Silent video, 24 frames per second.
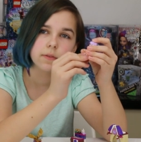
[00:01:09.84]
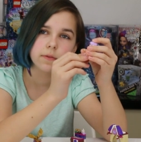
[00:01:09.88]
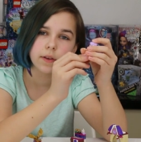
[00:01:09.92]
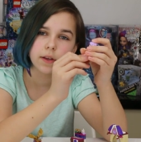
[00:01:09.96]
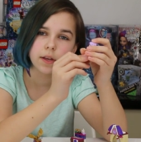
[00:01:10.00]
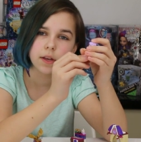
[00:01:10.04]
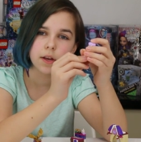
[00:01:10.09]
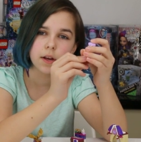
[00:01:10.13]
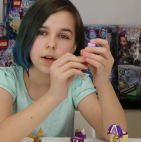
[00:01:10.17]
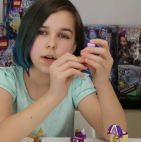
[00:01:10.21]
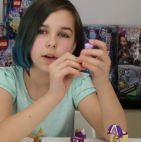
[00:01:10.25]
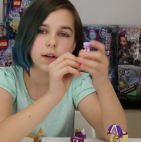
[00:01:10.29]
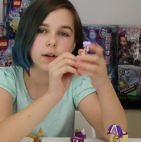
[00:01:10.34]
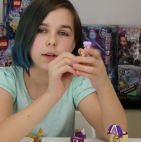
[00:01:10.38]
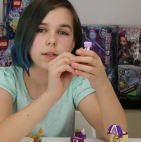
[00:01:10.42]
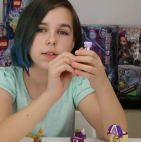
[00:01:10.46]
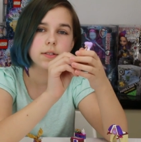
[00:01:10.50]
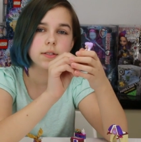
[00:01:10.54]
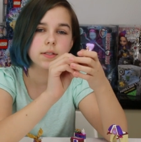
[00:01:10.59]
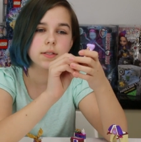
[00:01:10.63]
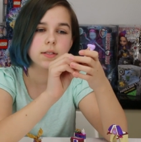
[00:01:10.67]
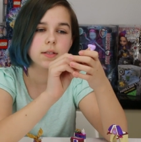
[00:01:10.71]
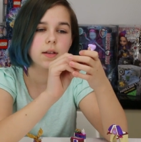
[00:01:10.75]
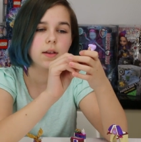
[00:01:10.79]

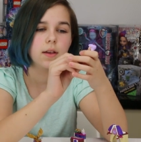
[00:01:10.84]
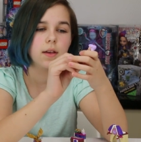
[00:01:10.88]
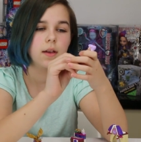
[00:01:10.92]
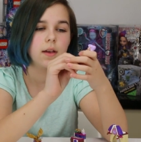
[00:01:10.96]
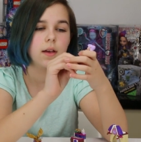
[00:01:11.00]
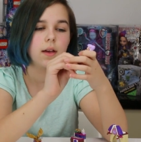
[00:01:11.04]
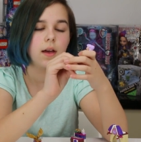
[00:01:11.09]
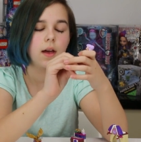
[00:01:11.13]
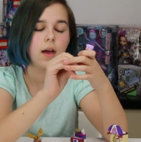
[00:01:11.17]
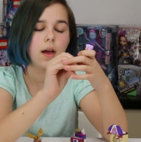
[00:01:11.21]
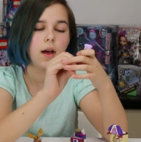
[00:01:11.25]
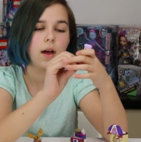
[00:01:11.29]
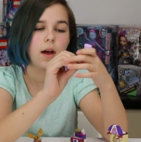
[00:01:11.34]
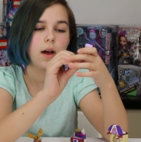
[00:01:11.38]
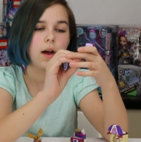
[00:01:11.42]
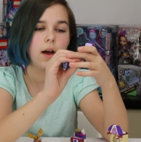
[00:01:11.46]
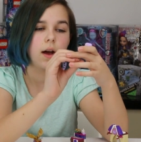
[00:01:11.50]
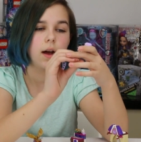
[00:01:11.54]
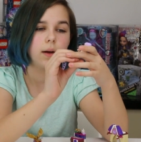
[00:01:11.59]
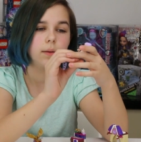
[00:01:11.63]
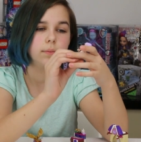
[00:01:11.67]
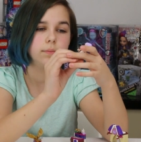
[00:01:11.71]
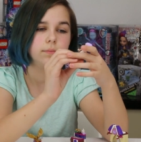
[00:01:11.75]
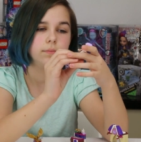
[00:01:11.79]
figures.
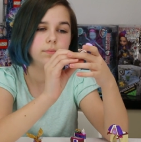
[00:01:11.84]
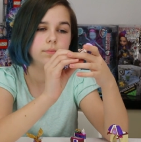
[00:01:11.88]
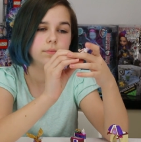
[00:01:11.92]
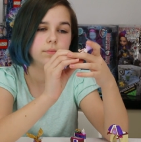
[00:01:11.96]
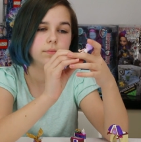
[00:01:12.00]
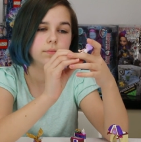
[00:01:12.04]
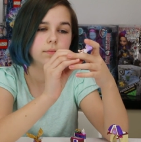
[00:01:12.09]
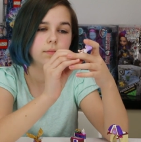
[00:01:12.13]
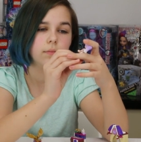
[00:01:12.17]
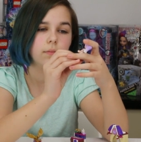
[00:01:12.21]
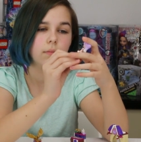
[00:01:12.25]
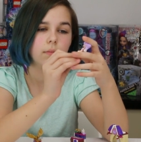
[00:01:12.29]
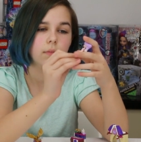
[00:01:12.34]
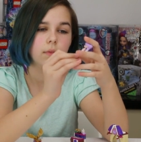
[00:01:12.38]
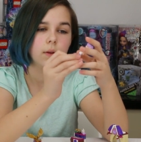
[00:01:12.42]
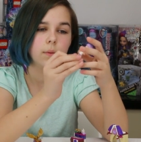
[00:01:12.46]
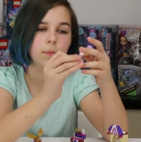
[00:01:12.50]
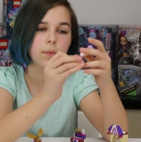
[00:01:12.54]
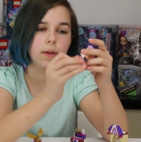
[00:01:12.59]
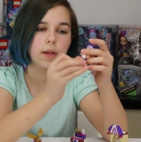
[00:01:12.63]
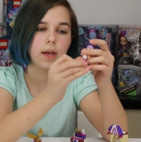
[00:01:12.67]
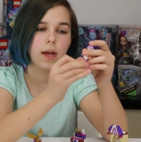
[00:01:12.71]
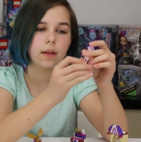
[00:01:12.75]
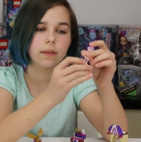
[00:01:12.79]
Um,
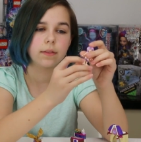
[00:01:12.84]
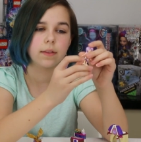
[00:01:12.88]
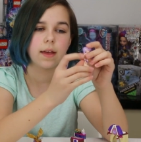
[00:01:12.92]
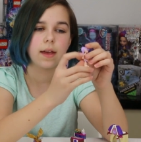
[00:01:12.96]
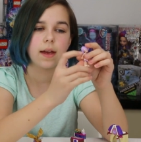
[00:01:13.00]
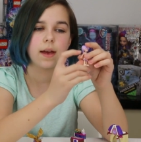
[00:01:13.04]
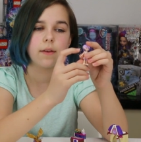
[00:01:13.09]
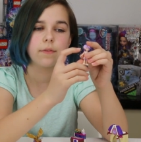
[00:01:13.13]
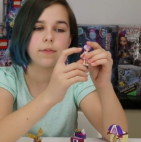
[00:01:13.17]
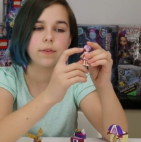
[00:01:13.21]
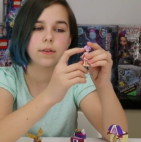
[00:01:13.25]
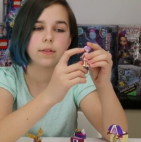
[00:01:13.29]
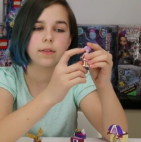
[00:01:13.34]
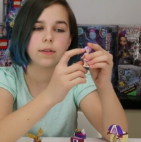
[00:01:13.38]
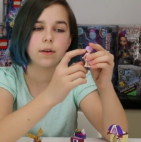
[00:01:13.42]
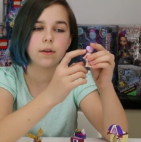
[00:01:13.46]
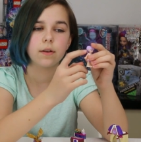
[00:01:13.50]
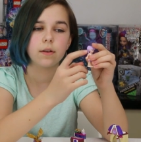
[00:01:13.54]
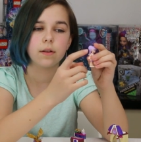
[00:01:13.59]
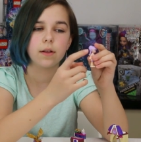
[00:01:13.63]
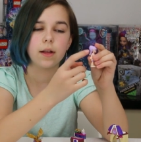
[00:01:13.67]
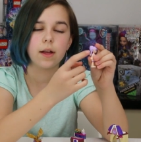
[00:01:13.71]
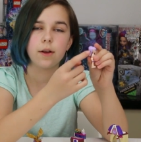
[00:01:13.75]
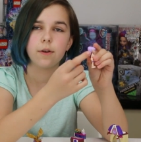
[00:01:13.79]
yeah, they have their
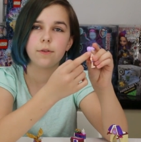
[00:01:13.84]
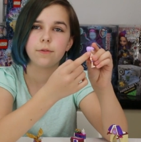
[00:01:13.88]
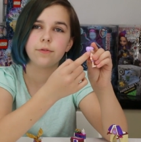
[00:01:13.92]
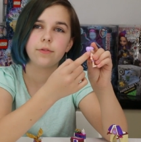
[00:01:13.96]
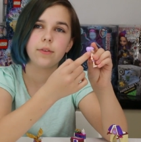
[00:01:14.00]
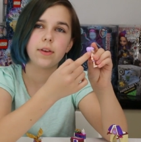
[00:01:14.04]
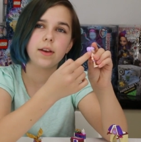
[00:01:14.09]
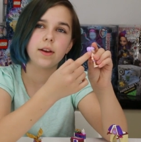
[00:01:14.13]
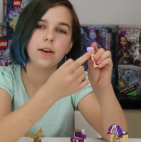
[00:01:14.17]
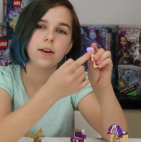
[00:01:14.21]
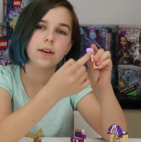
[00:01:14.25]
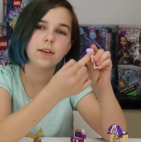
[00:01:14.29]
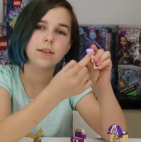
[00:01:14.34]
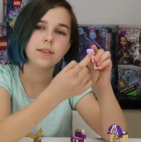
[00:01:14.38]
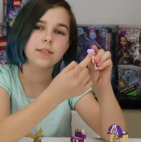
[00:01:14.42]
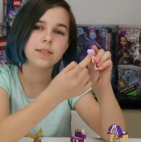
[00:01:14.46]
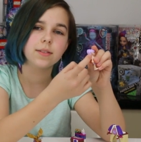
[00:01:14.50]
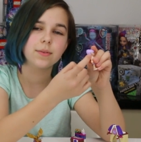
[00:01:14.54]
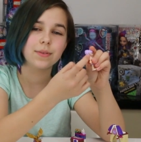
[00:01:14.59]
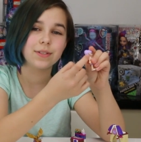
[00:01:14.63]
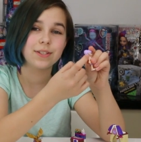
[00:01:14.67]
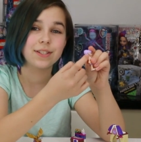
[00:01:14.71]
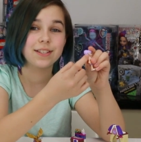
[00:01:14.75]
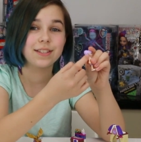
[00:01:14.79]
little elf
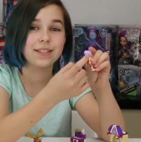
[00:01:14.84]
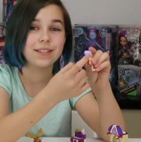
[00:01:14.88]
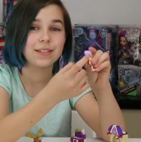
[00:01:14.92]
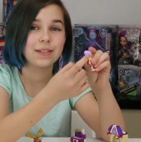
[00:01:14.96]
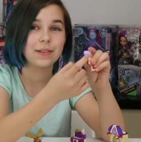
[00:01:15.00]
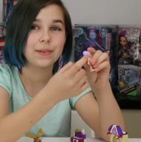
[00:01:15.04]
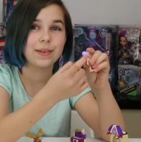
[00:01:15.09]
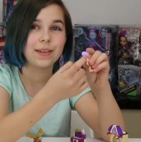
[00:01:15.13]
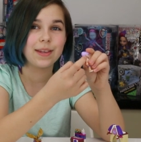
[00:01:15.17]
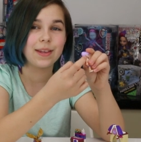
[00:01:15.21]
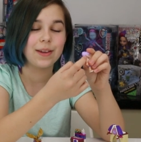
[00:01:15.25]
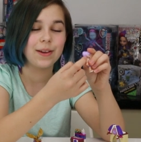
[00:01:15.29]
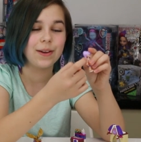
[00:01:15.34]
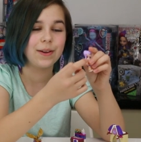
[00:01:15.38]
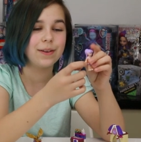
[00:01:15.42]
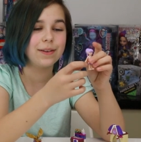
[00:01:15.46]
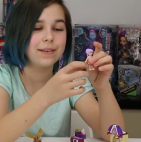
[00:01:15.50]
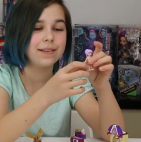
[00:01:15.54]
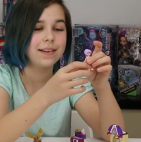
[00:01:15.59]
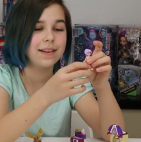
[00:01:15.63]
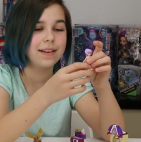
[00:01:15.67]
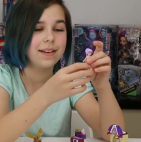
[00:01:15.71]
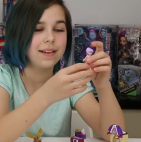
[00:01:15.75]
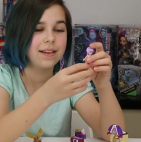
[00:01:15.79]
ears, which is so
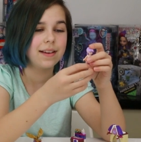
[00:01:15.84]
cute.